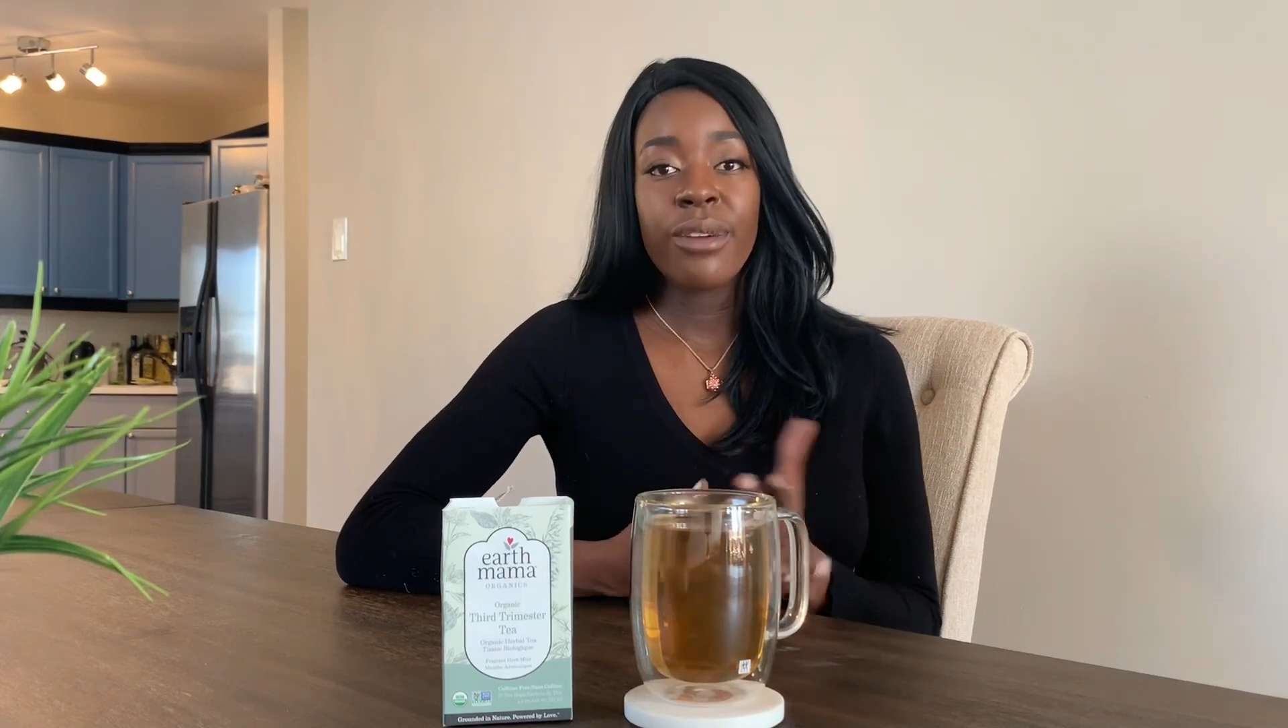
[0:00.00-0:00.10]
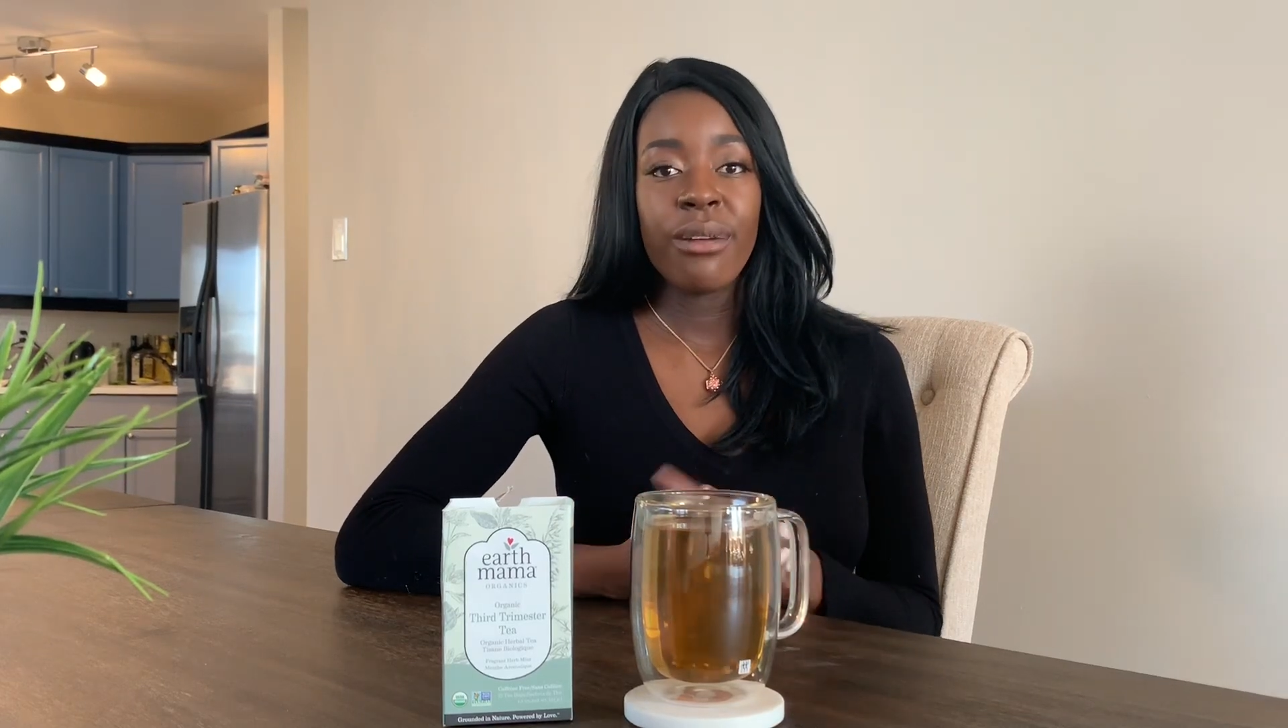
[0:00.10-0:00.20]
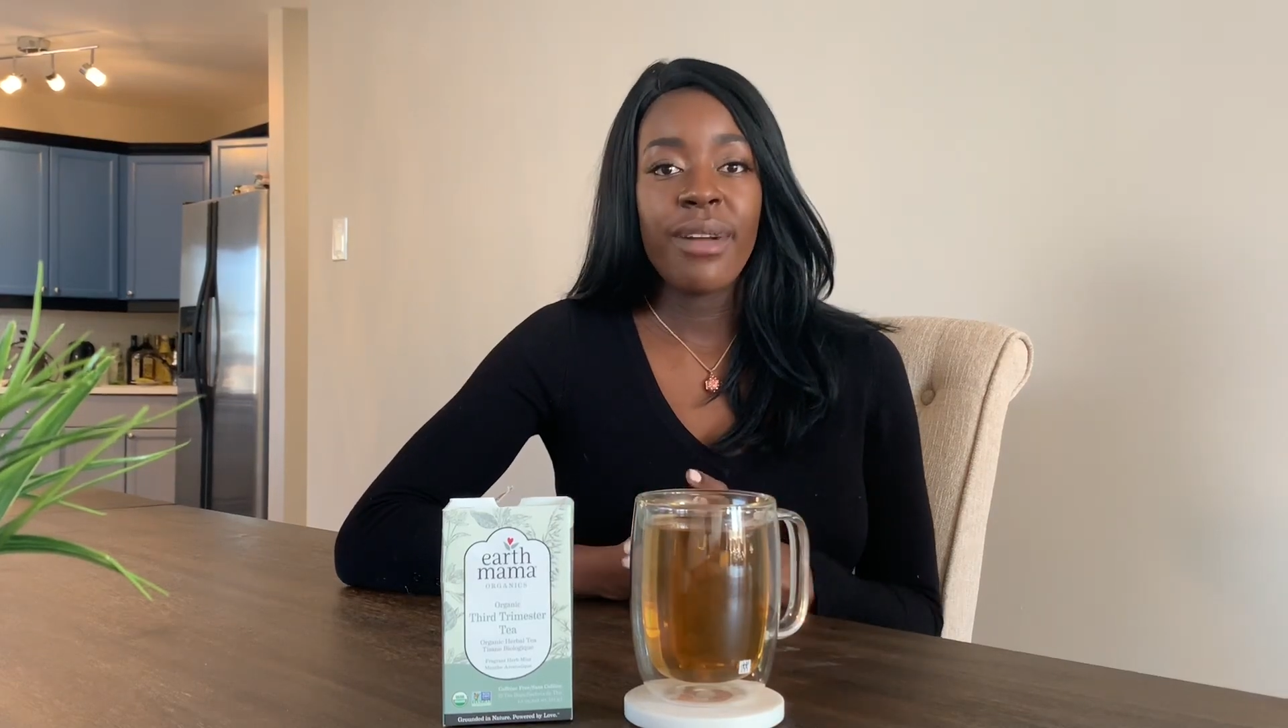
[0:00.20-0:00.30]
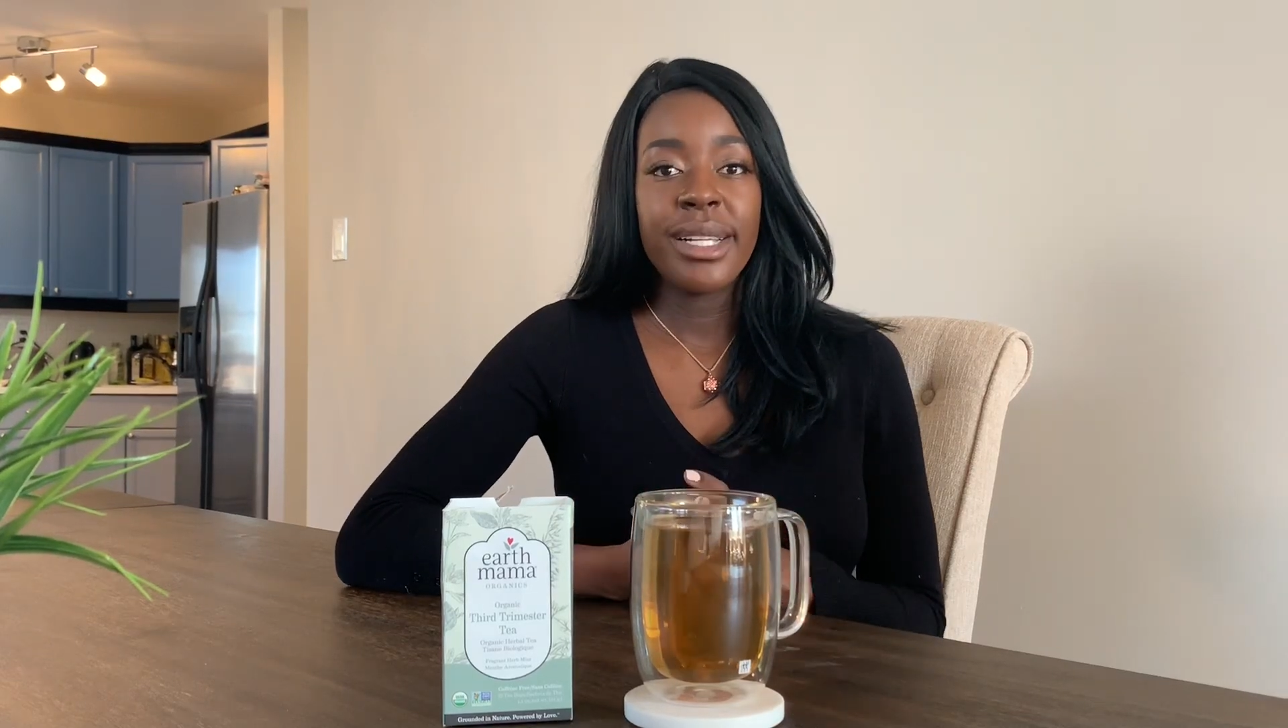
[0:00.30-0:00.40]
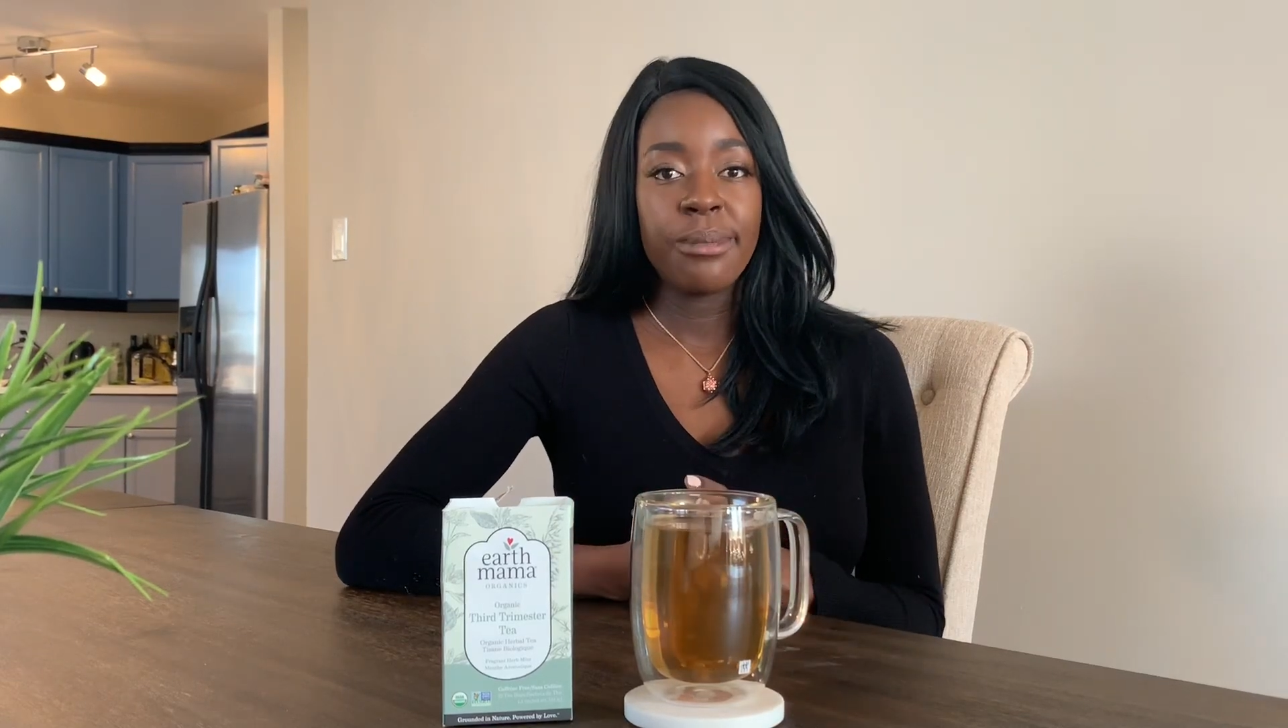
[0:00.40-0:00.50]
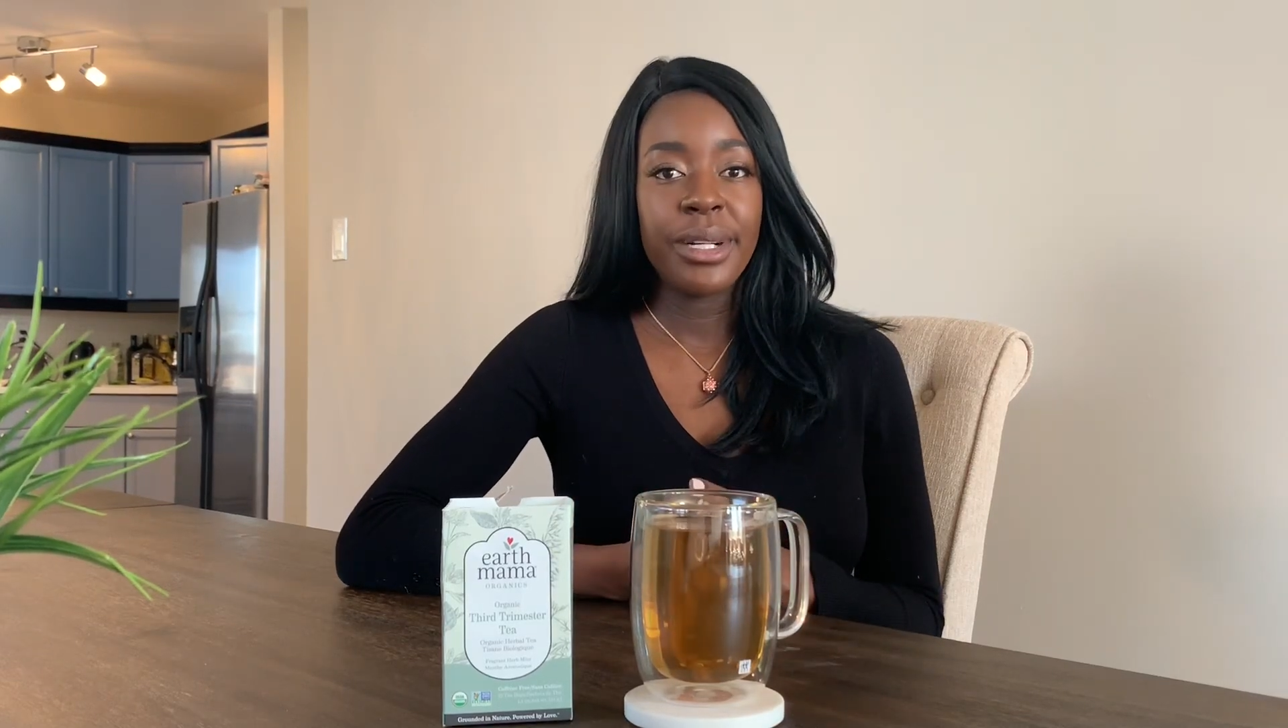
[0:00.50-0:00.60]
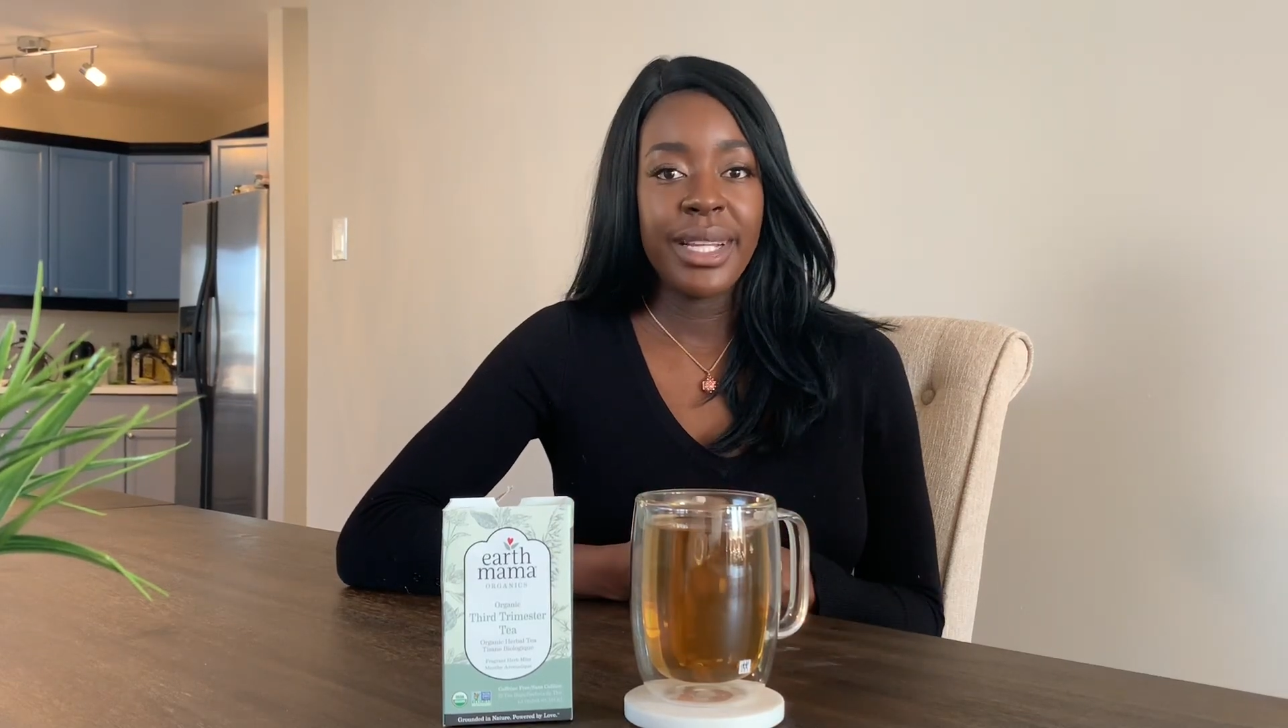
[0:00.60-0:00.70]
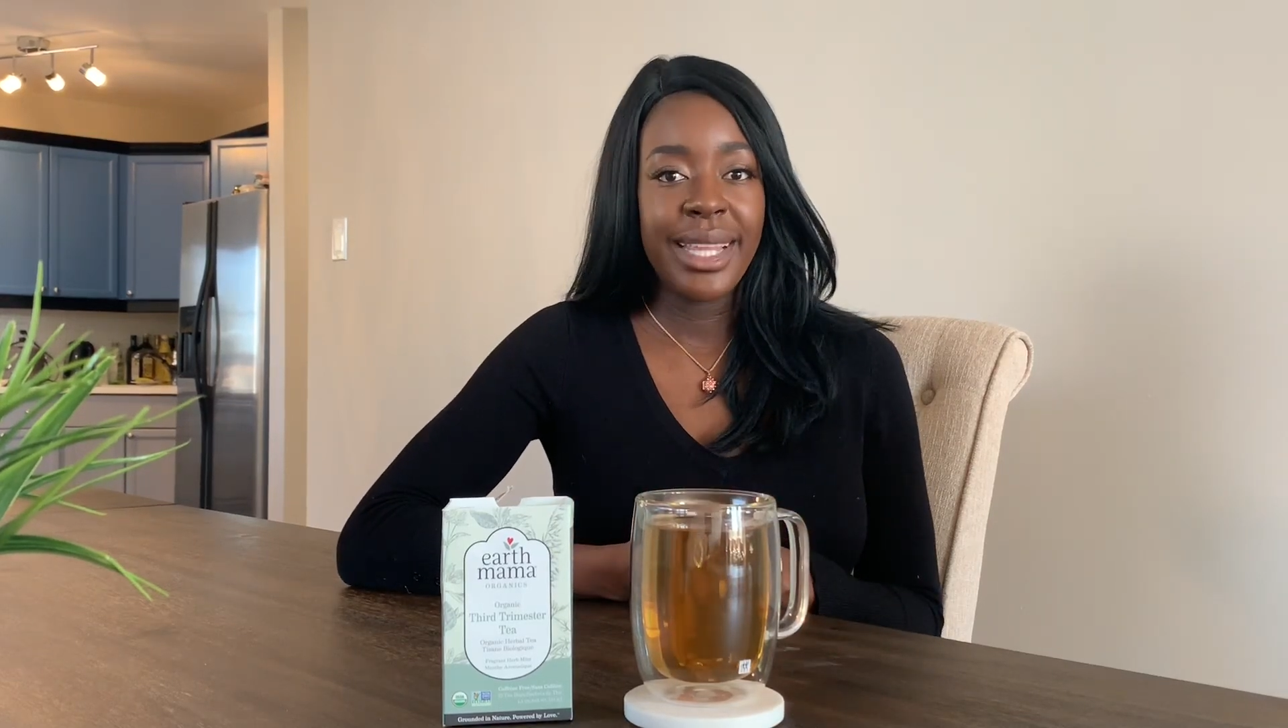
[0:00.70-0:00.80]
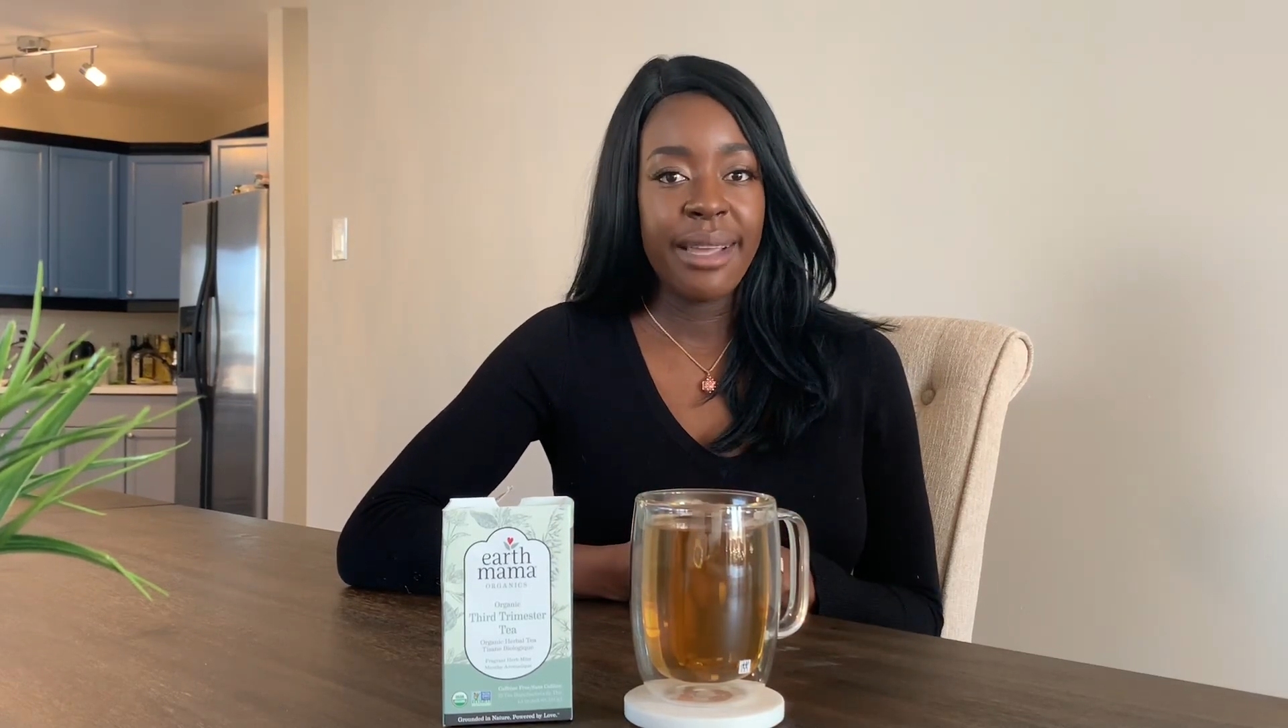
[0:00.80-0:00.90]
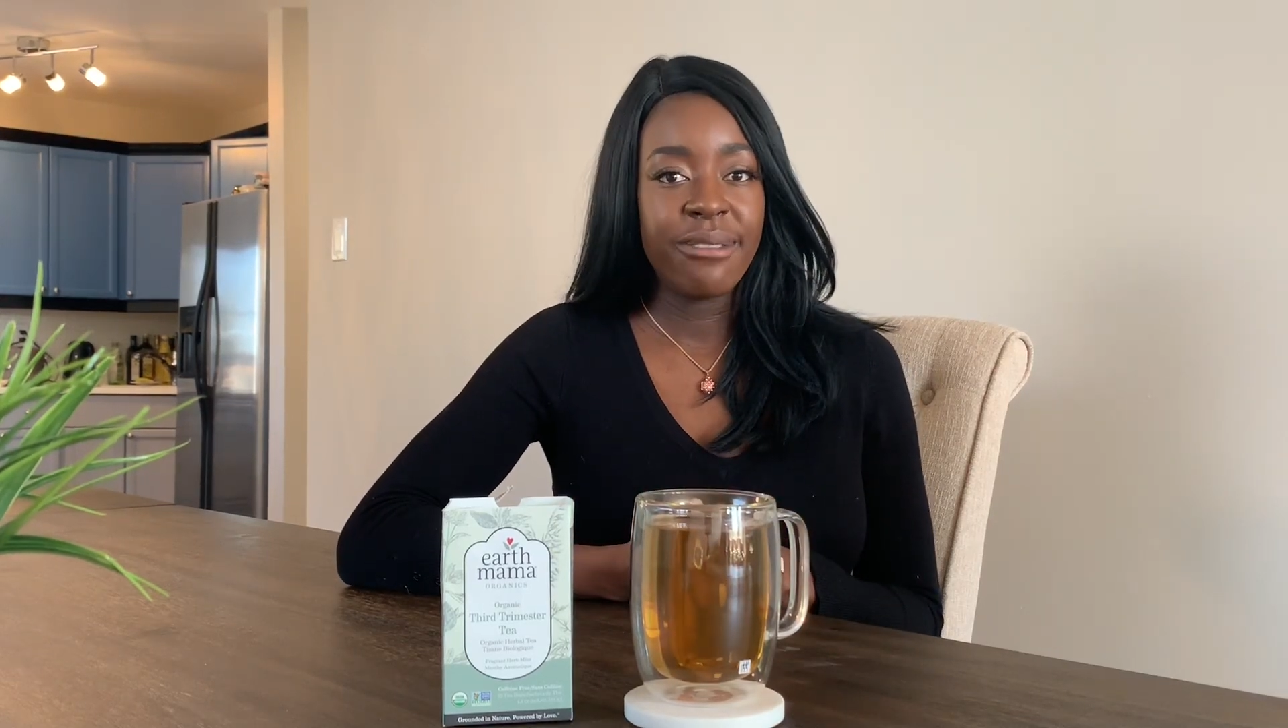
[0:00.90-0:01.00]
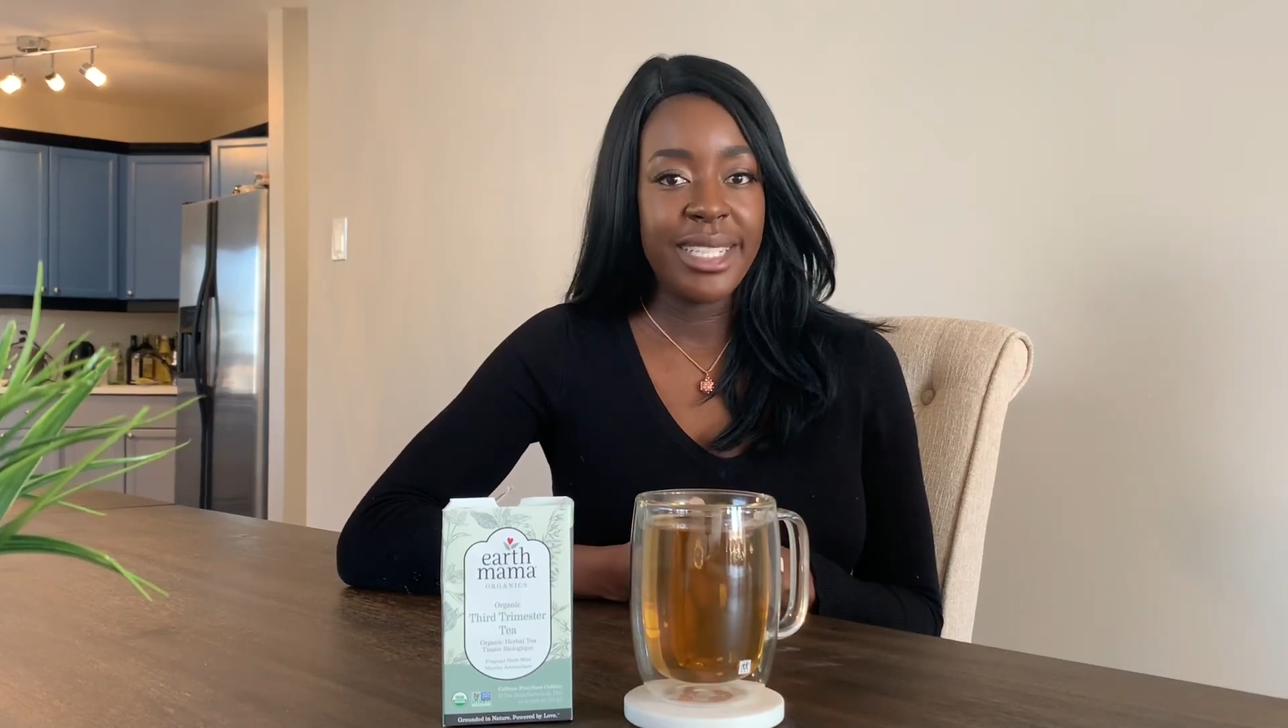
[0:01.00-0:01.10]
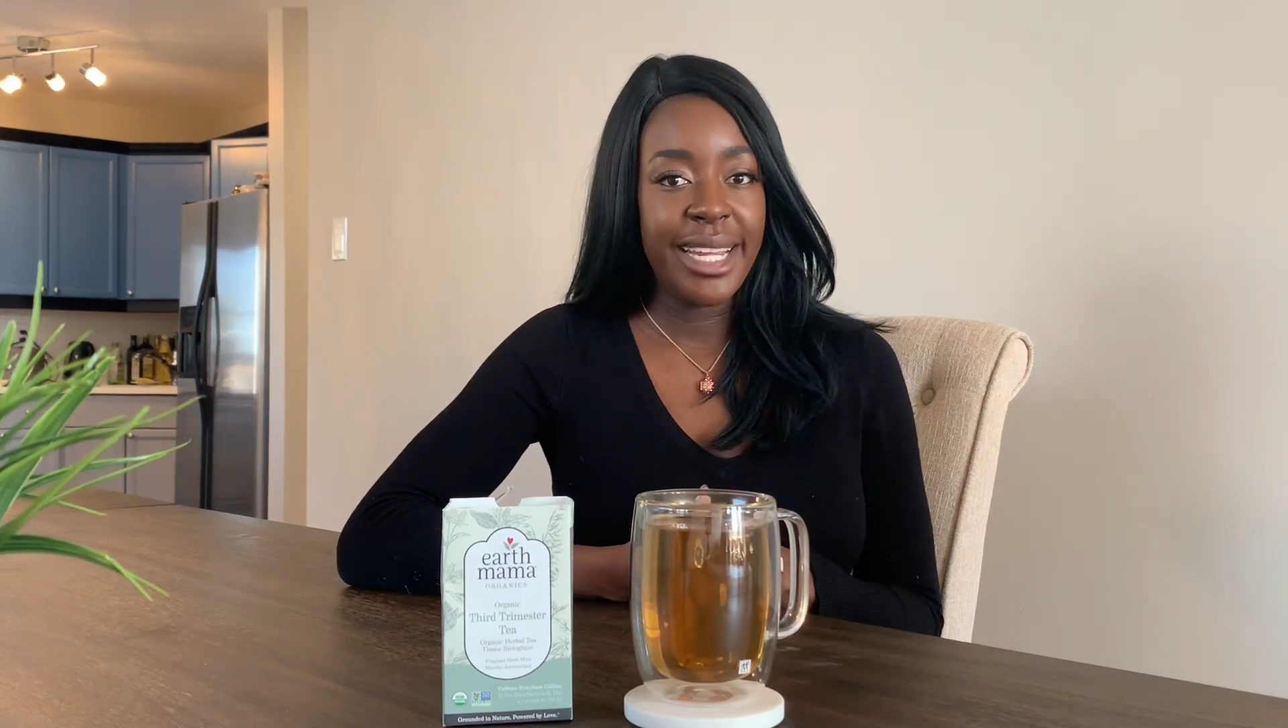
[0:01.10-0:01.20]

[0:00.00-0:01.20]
red raspberry leaf